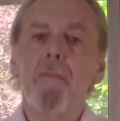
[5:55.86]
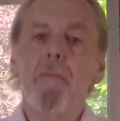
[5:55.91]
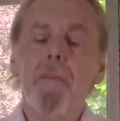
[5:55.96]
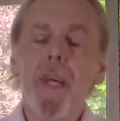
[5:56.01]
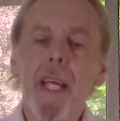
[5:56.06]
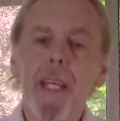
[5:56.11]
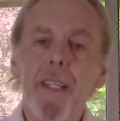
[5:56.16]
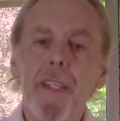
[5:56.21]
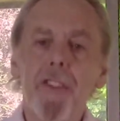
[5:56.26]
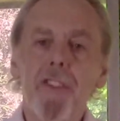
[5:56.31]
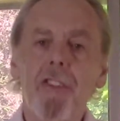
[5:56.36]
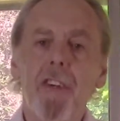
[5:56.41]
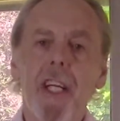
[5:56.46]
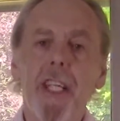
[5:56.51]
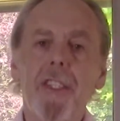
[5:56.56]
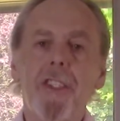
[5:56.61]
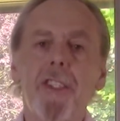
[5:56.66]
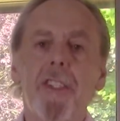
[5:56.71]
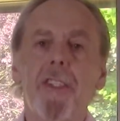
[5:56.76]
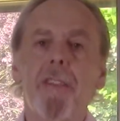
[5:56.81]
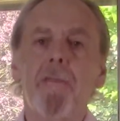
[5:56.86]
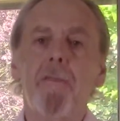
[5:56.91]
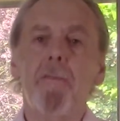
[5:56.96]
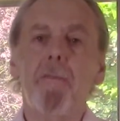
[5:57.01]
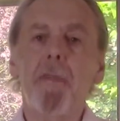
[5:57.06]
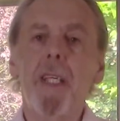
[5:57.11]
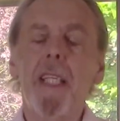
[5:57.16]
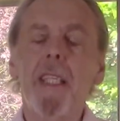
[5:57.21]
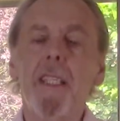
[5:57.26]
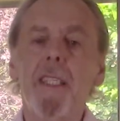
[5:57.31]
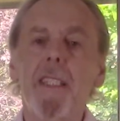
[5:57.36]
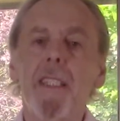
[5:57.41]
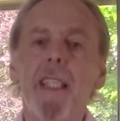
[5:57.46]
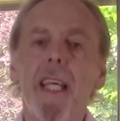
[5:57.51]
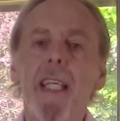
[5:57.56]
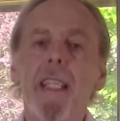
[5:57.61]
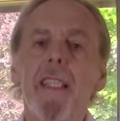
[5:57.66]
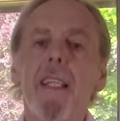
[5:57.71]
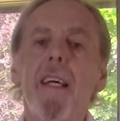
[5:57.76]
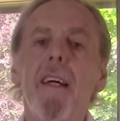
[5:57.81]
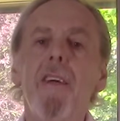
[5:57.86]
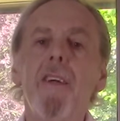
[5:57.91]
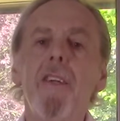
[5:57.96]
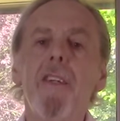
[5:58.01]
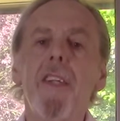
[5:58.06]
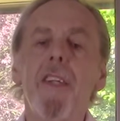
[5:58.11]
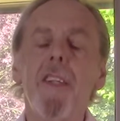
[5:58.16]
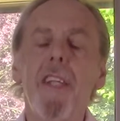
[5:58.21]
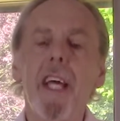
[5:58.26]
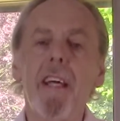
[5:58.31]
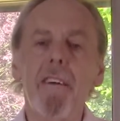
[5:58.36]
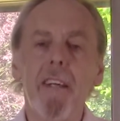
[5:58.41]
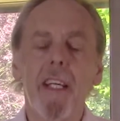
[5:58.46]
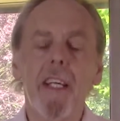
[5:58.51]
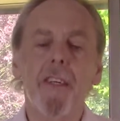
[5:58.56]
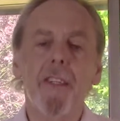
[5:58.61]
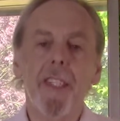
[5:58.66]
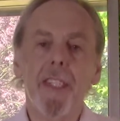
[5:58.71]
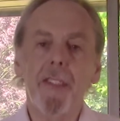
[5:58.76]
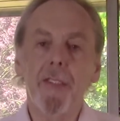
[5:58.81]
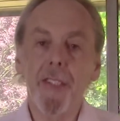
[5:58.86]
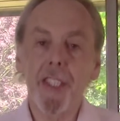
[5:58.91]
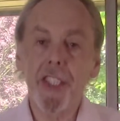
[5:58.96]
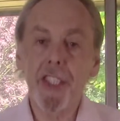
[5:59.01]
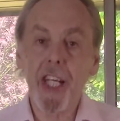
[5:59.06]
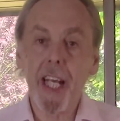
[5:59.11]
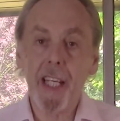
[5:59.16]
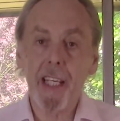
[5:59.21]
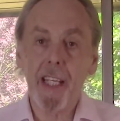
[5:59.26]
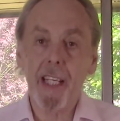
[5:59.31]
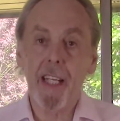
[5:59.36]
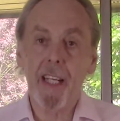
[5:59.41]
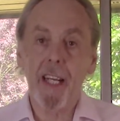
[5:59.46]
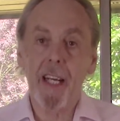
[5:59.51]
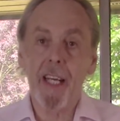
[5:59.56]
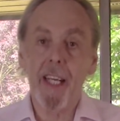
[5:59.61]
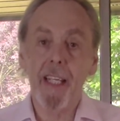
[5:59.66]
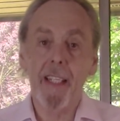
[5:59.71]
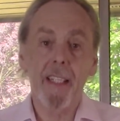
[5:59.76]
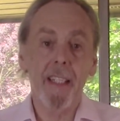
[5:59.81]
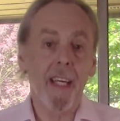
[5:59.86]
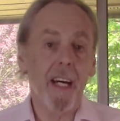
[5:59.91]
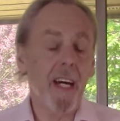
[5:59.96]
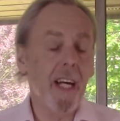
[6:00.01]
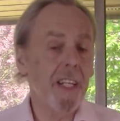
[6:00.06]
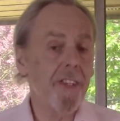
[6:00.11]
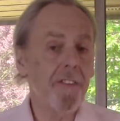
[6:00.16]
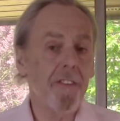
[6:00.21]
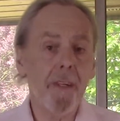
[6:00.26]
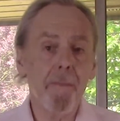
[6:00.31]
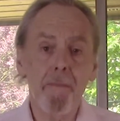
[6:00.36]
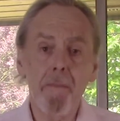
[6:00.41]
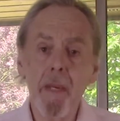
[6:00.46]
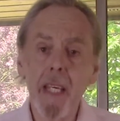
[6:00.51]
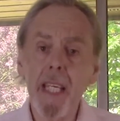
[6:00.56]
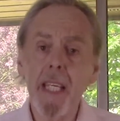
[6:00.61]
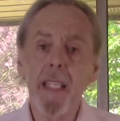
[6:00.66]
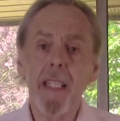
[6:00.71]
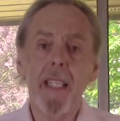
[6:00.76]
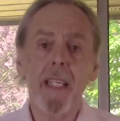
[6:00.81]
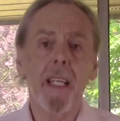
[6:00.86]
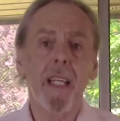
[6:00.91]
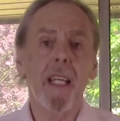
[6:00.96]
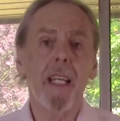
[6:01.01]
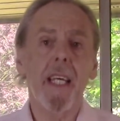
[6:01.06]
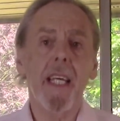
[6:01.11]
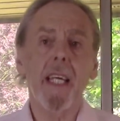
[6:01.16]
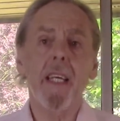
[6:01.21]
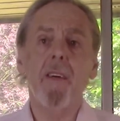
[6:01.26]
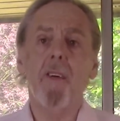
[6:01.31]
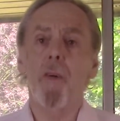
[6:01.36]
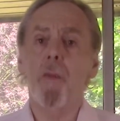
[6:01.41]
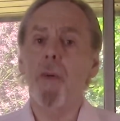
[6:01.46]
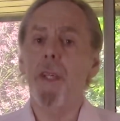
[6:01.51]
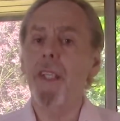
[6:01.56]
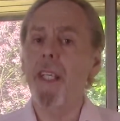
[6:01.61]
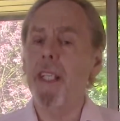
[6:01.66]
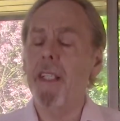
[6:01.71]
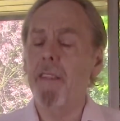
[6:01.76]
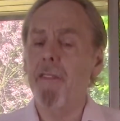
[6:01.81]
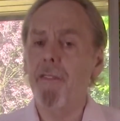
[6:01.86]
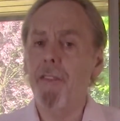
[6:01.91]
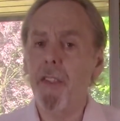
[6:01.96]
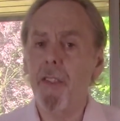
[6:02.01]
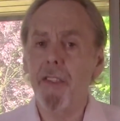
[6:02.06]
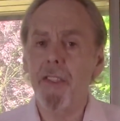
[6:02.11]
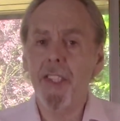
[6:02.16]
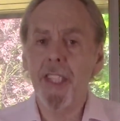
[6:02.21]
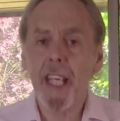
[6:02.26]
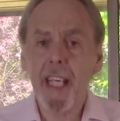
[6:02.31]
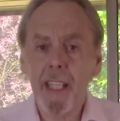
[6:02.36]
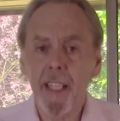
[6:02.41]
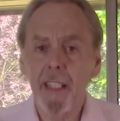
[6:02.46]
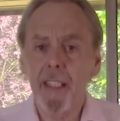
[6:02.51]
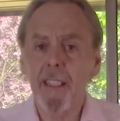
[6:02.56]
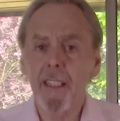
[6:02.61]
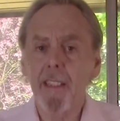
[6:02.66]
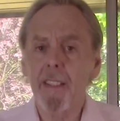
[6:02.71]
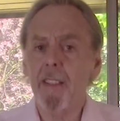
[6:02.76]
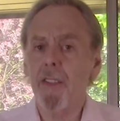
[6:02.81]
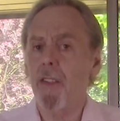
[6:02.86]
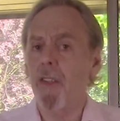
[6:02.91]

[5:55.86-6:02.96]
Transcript: penetration because they know that they're going to ejaculate either immediately or within a few seconds